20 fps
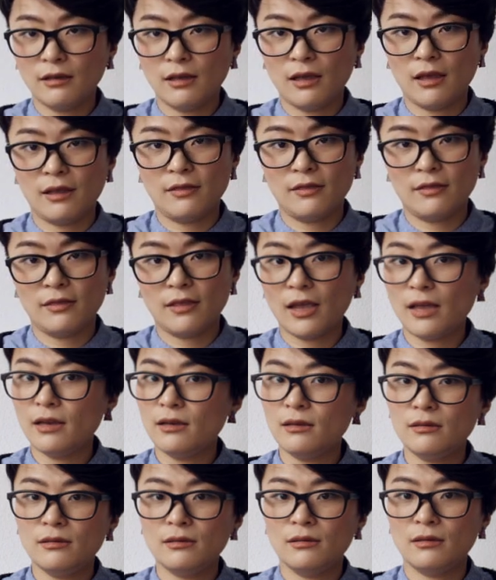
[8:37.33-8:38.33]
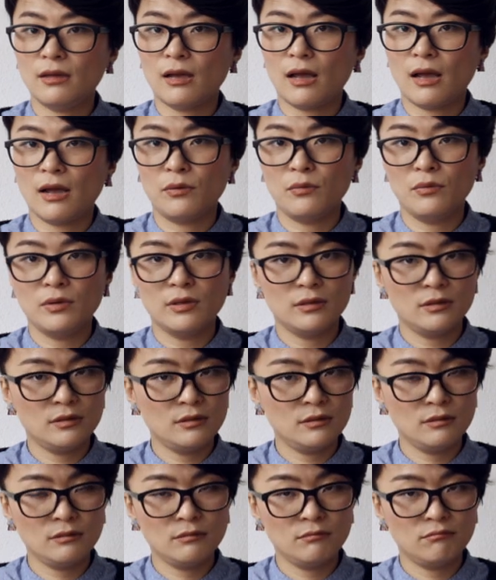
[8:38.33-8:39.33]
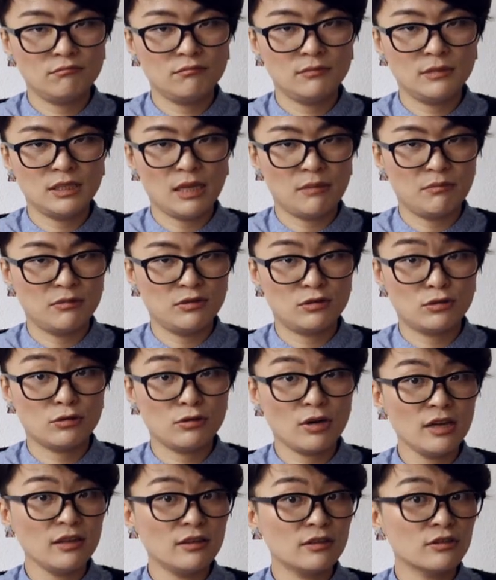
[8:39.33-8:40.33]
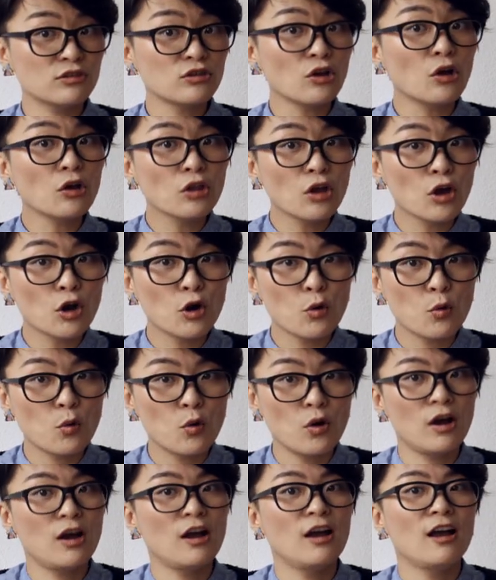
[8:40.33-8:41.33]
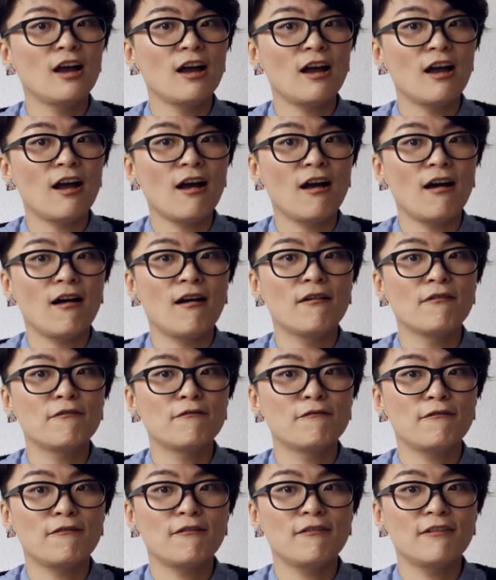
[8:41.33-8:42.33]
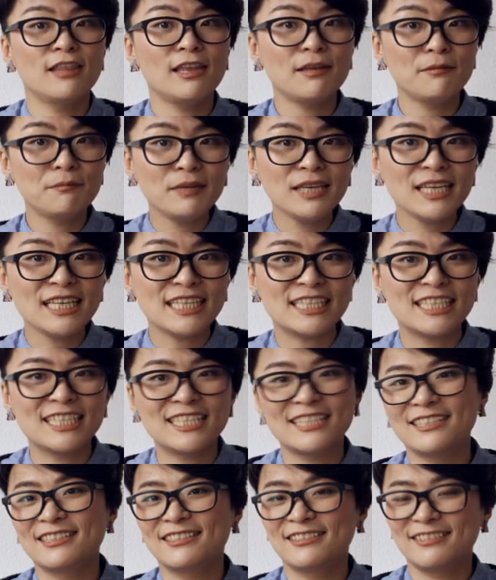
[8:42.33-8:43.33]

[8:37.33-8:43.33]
and then I will demonstrate the solo of the piece.